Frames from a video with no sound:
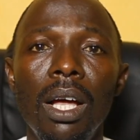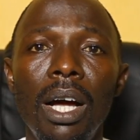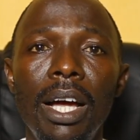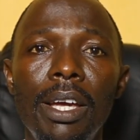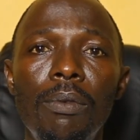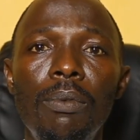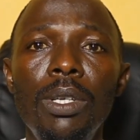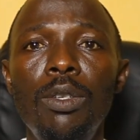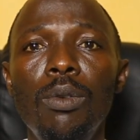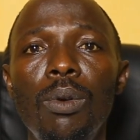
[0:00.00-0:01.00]
I
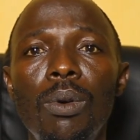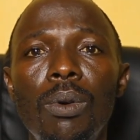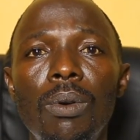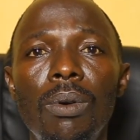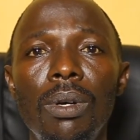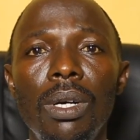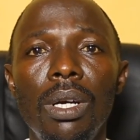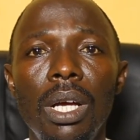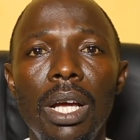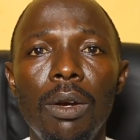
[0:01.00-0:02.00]
wish to
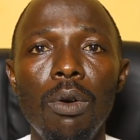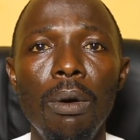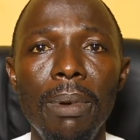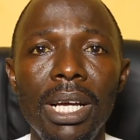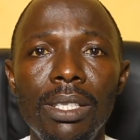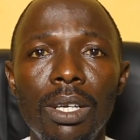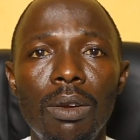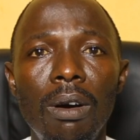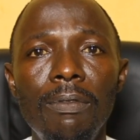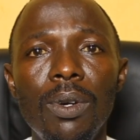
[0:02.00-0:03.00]
commend the
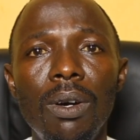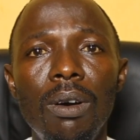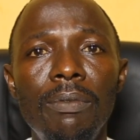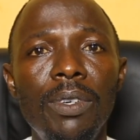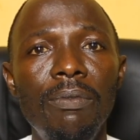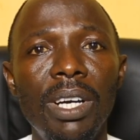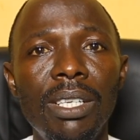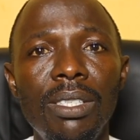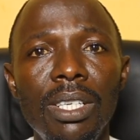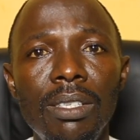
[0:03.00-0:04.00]
governor of
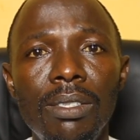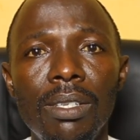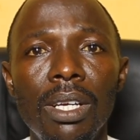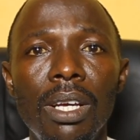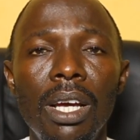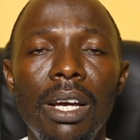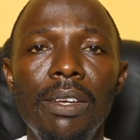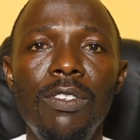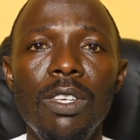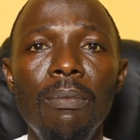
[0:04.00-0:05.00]
Rivers State,
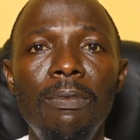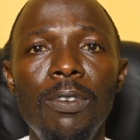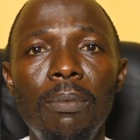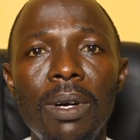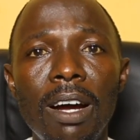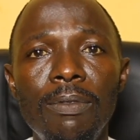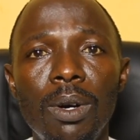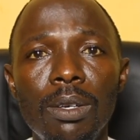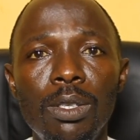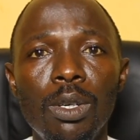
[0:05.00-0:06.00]
Sim Fobra, for
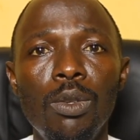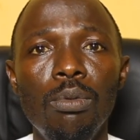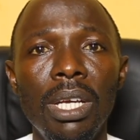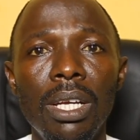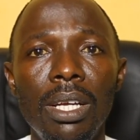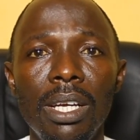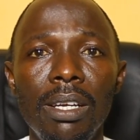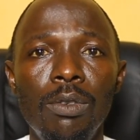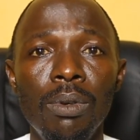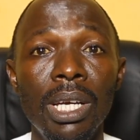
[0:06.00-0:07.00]
also
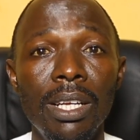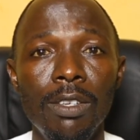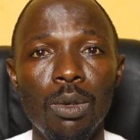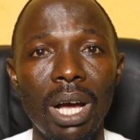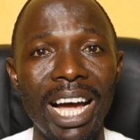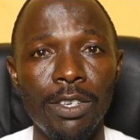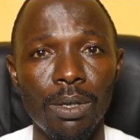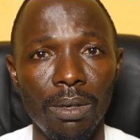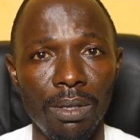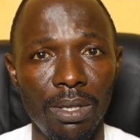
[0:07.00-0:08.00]
swinging into
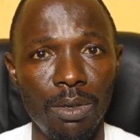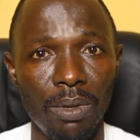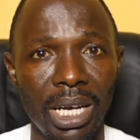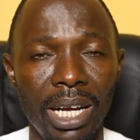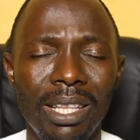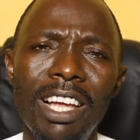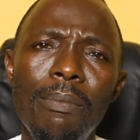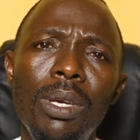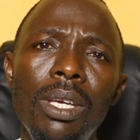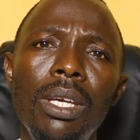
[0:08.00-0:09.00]
action on this regard.
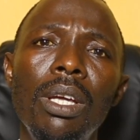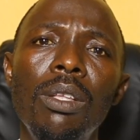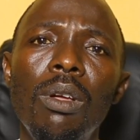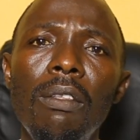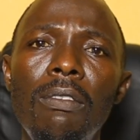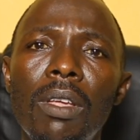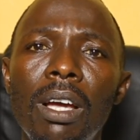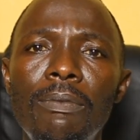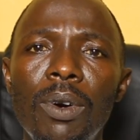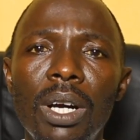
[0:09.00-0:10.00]
Let me not
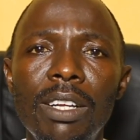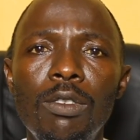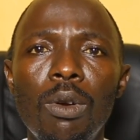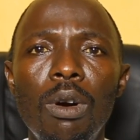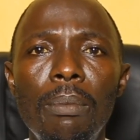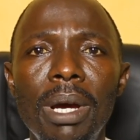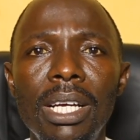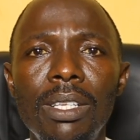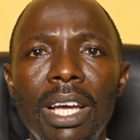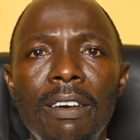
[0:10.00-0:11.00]
forget to
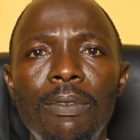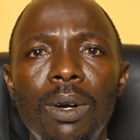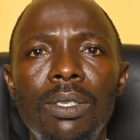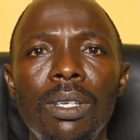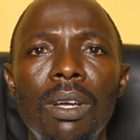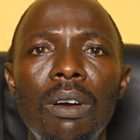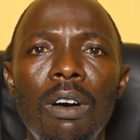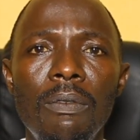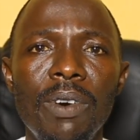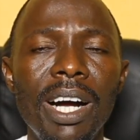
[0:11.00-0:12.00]
commend the efforts
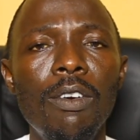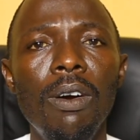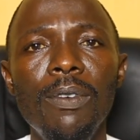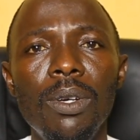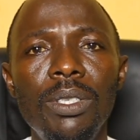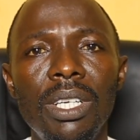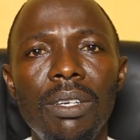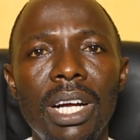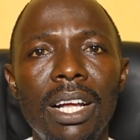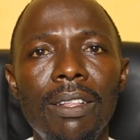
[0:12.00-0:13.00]
of our Governor
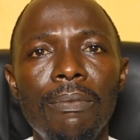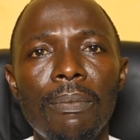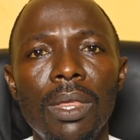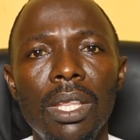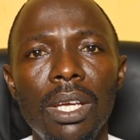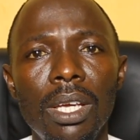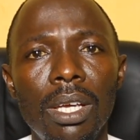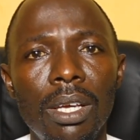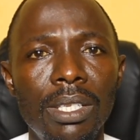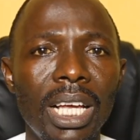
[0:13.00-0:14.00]
General,
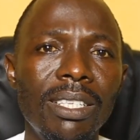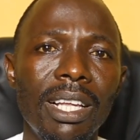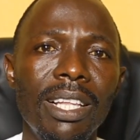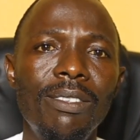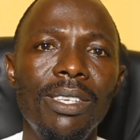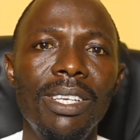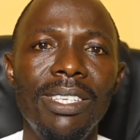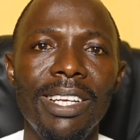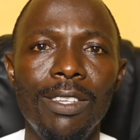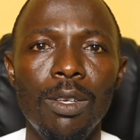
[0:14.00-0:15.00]
His Excellency
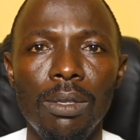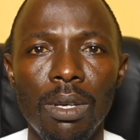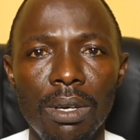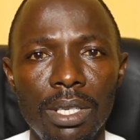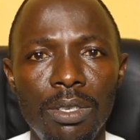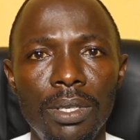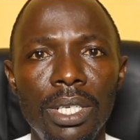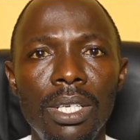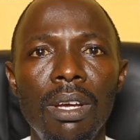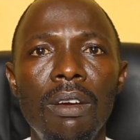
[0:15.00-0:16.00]
Senator
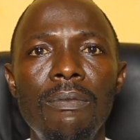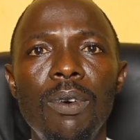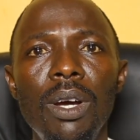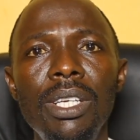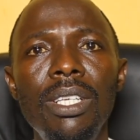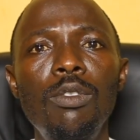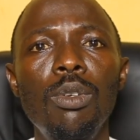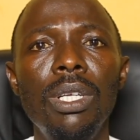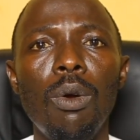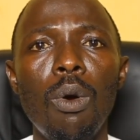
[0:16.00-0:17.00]
Doyediri, for heeding
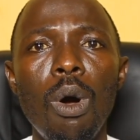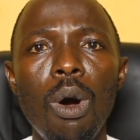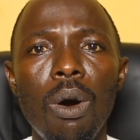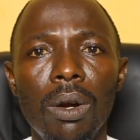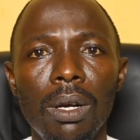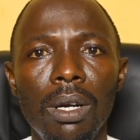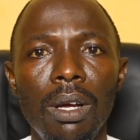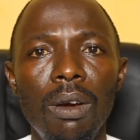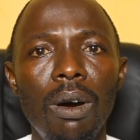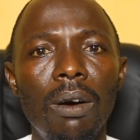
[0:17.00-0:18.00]
to the
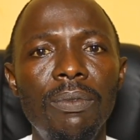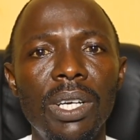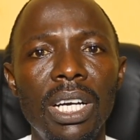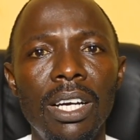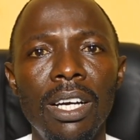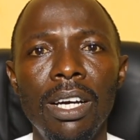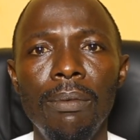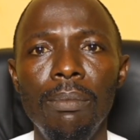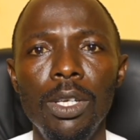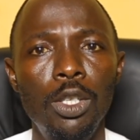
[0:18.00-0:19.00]
call of
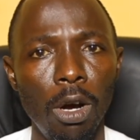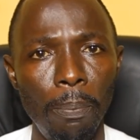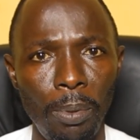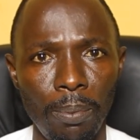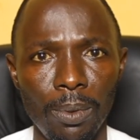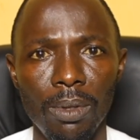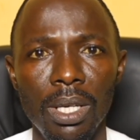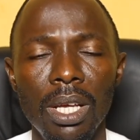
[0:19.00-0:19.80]
Ijaw people.